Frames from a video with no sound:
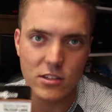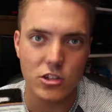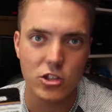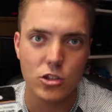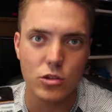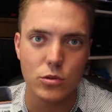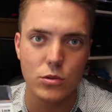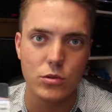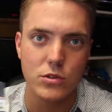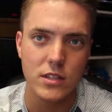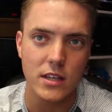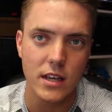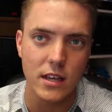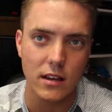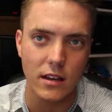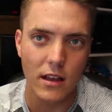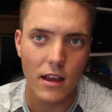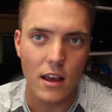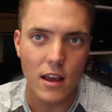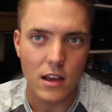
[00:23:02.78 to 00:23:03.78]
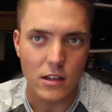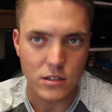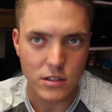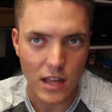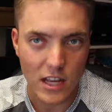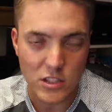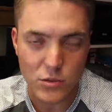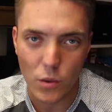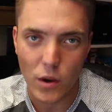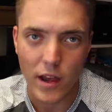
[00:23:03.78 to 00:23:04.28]
just screws in. So
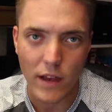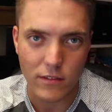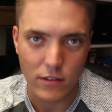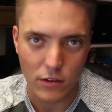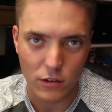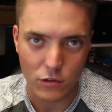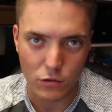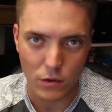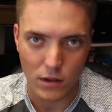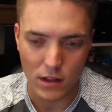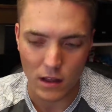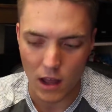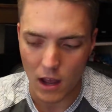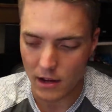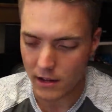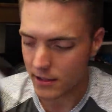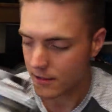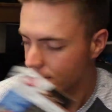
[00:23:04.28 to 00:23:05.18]
that's why you have to use thread lock.